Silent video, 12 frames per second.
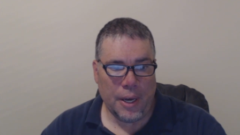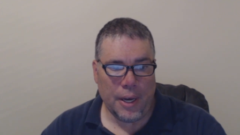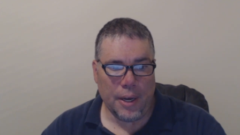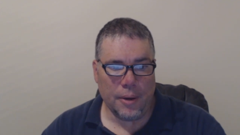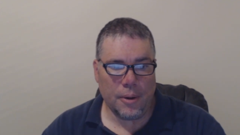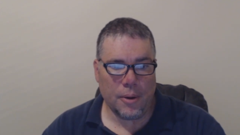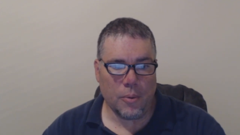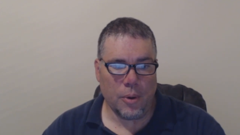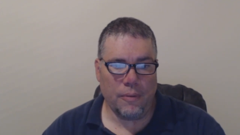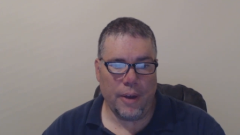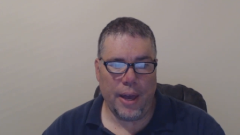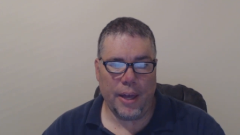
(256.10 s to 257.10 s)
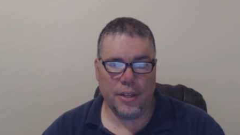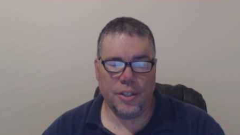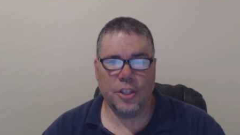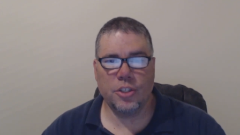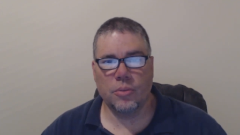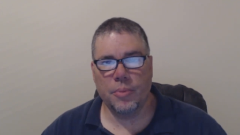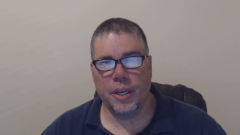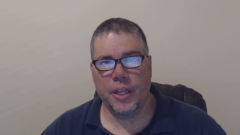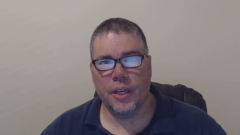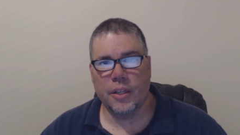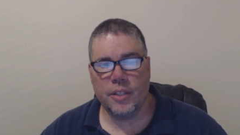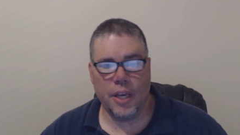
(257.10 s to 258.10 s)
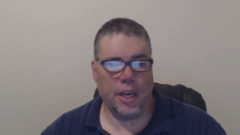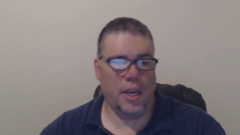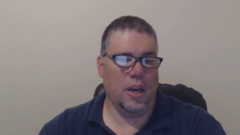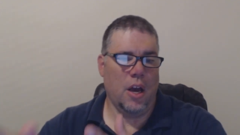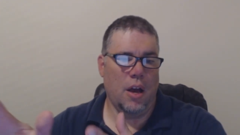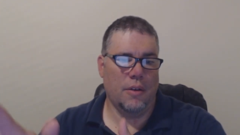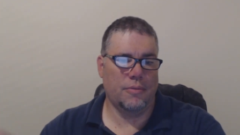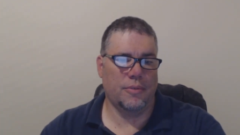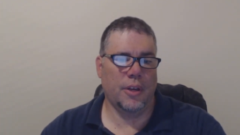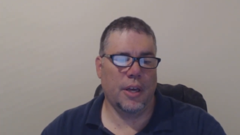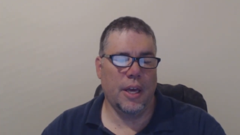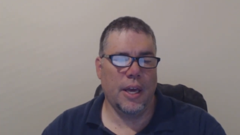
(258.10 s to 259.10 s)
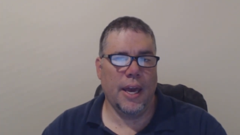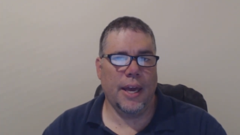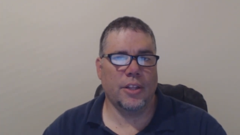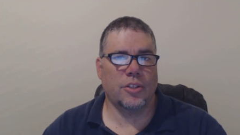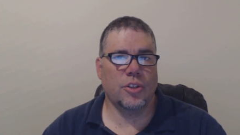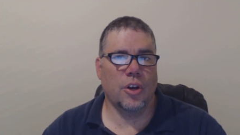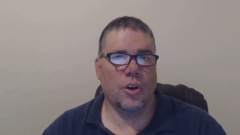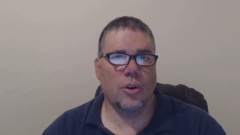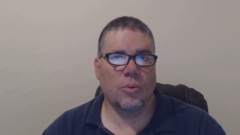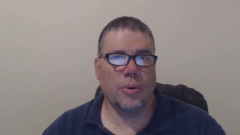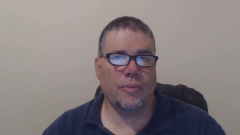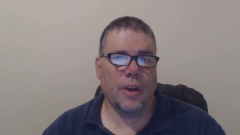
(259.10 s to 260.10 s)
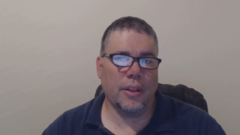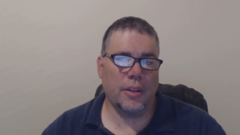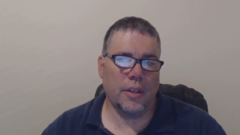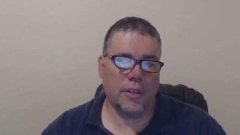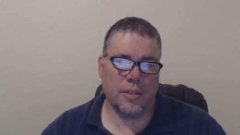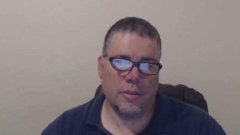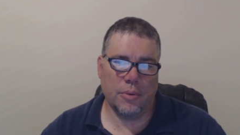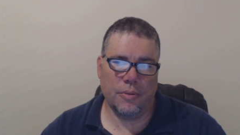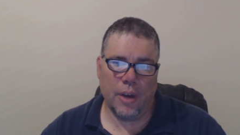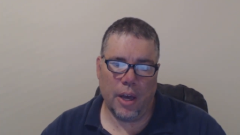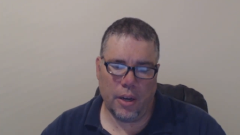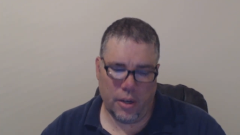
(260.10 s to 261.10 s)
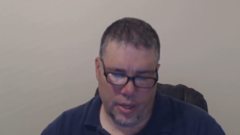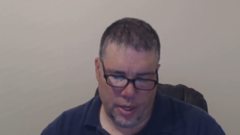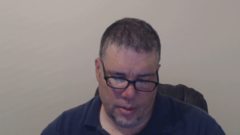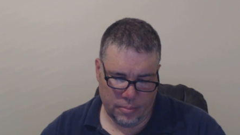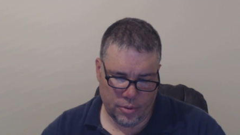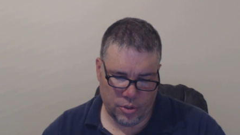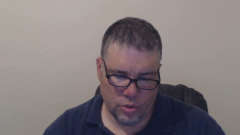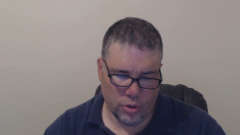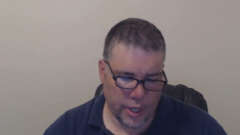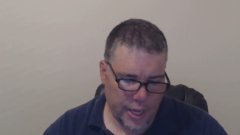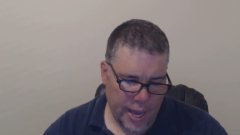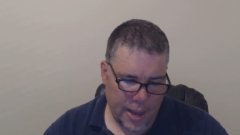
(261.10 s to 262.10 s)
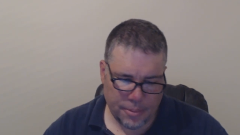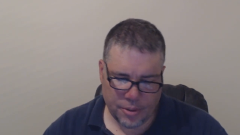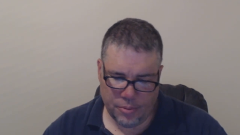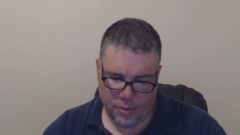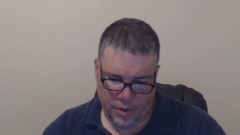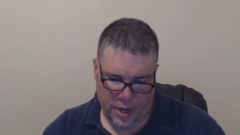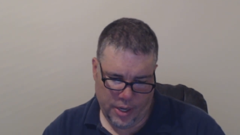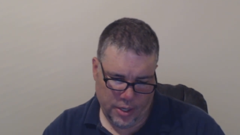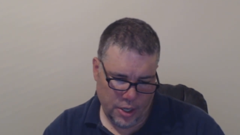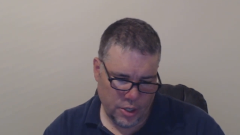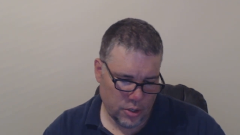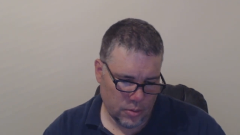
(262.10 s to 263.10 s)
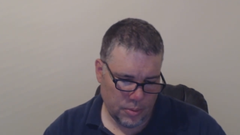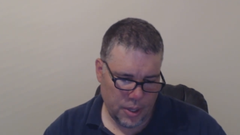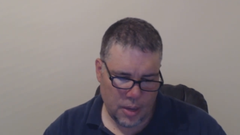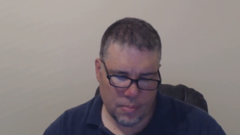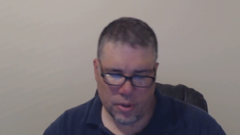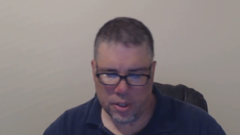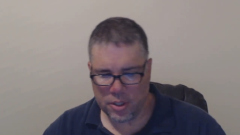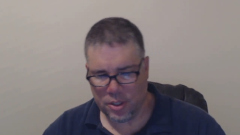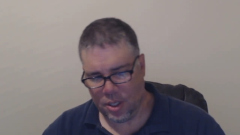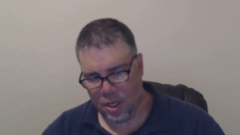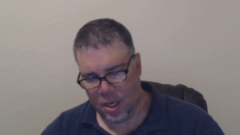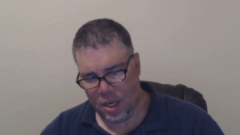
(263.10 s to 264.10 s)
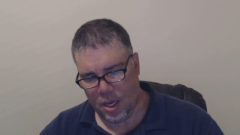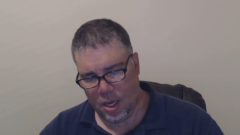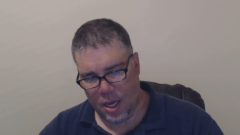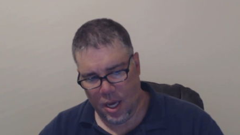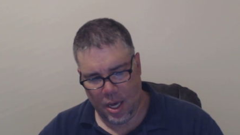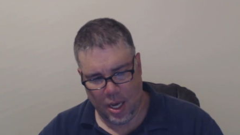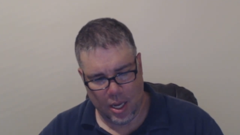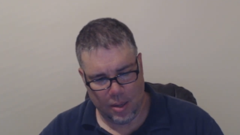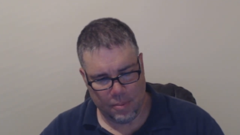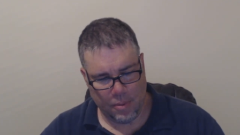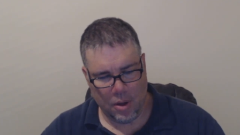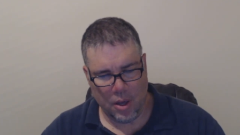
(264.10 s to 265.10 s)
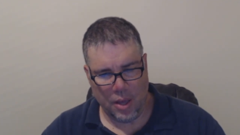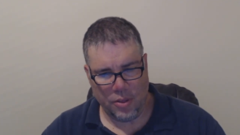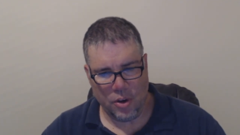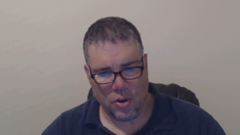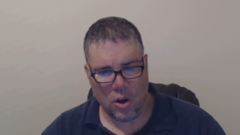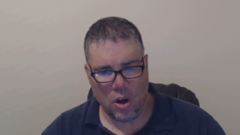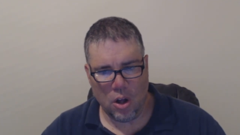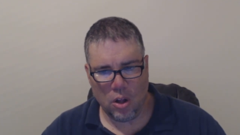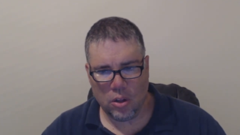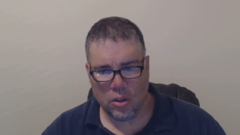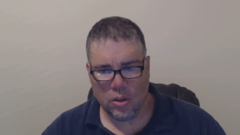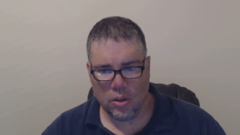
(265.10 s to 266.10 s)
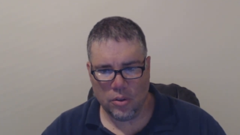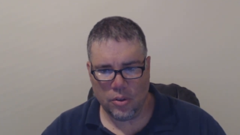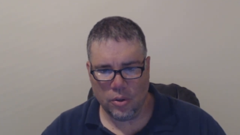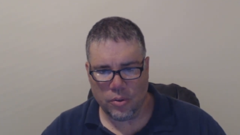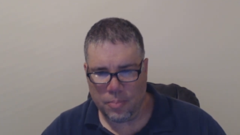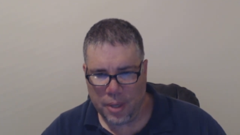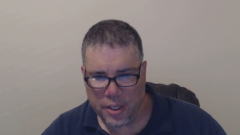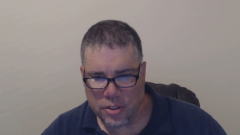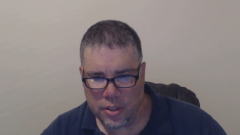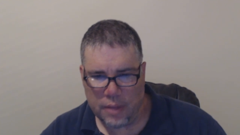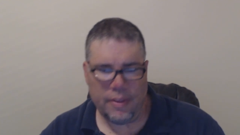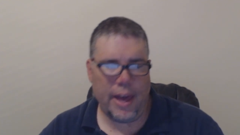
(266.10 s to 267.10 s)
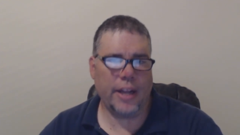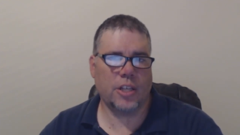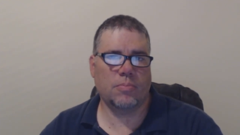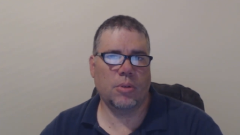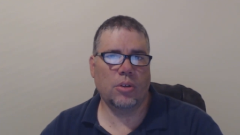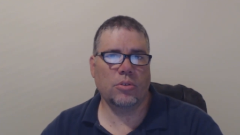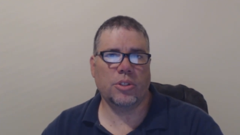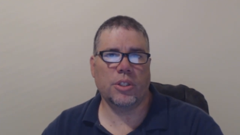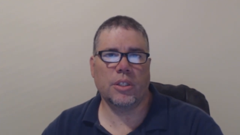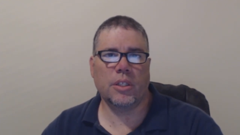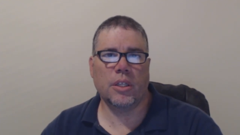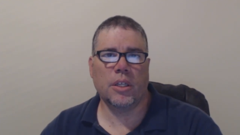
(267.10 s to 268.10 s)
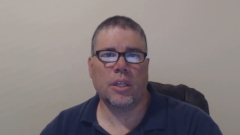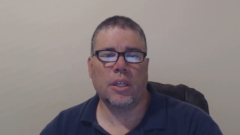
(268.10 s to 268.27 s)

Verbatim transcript: uh, we've had digital media taking off. And so we've got this, we've got um, story apps and we've got digital ebooks. Um, and they're all, because of that explosion,